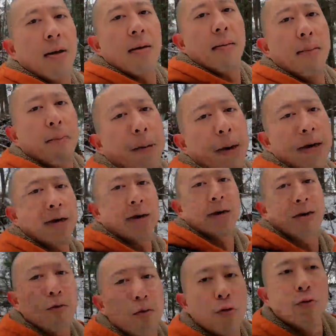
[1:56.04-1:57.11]
But
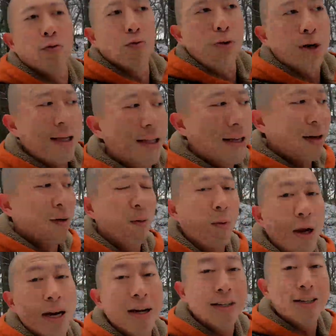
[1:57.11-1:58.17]
really, when
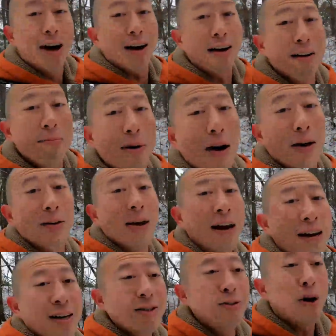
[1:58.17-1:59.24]
you're talking about
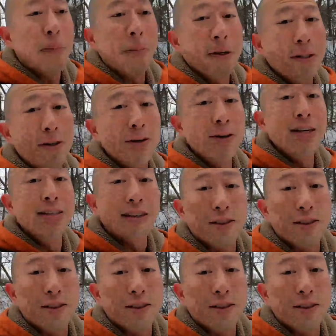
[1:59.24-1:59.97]
dropping to your knees as